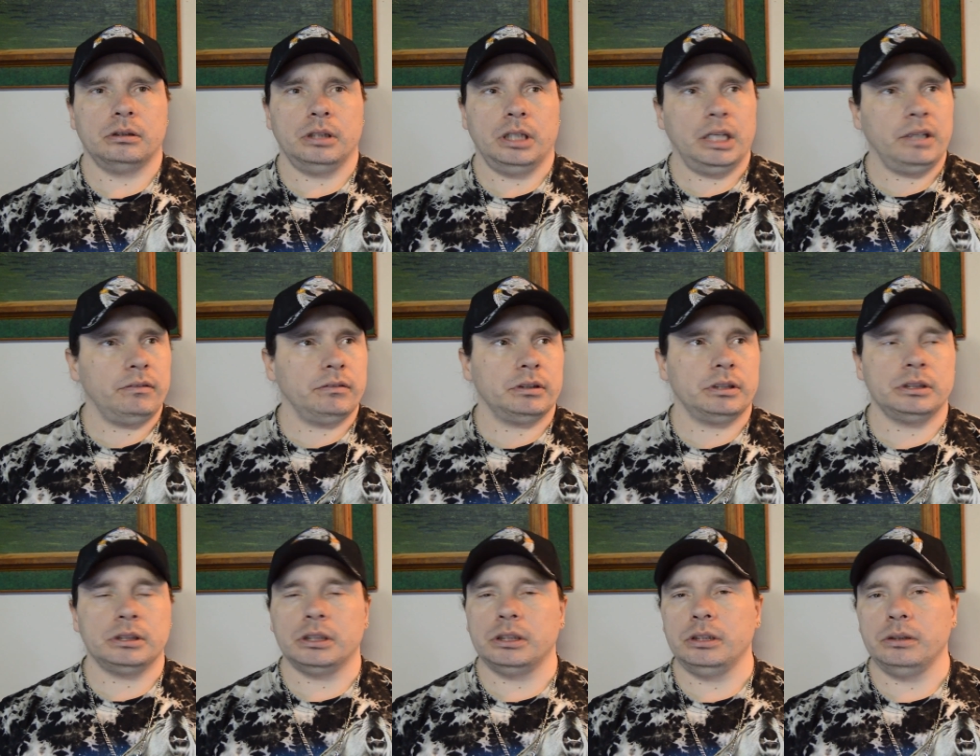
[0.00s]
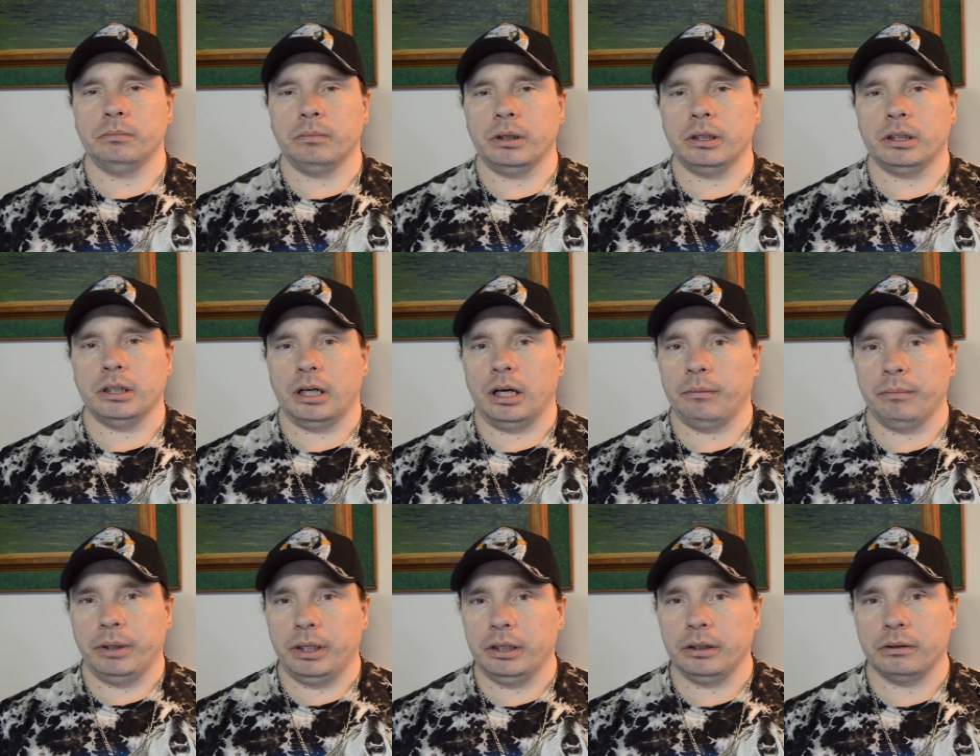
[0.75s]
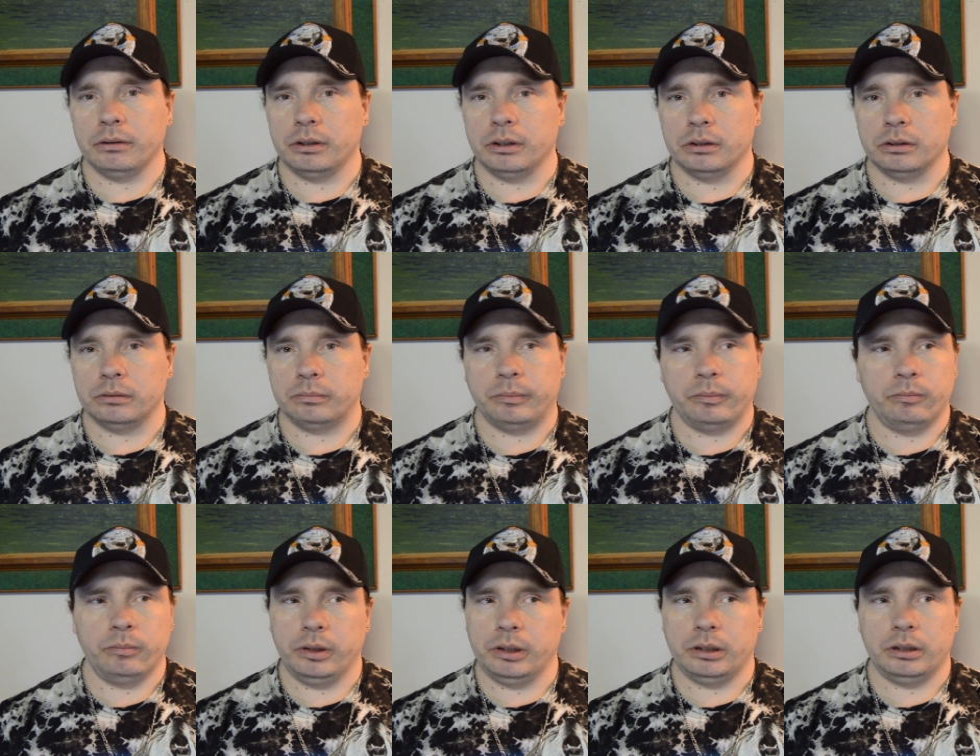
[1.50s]
Even though there's a new month that I'm here though,
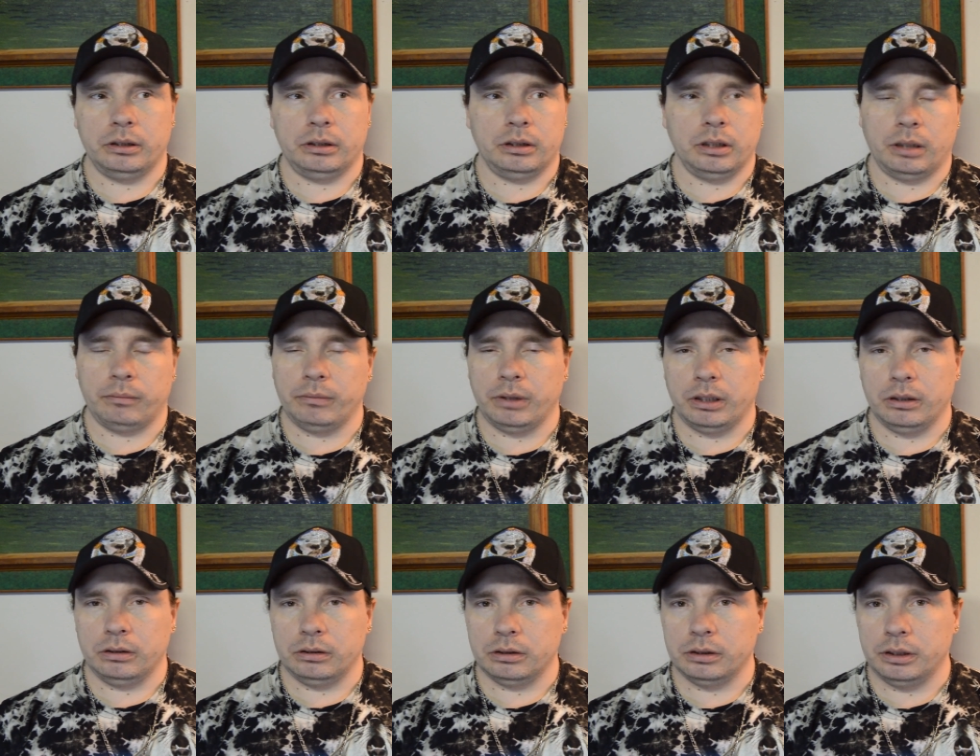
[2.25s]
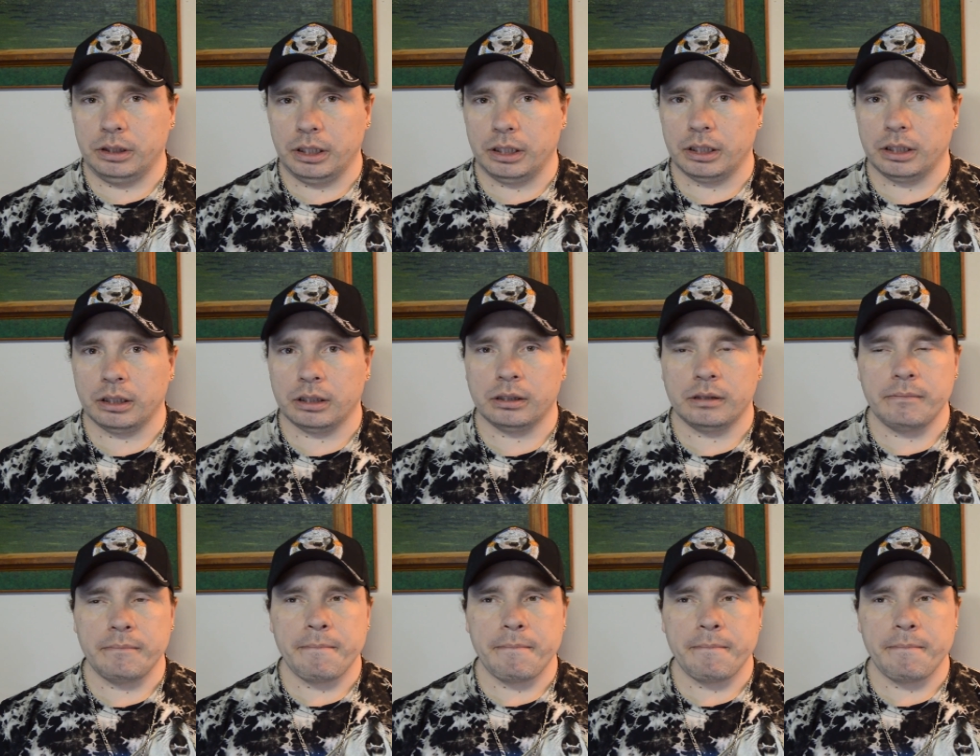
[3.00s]
and I'm not there.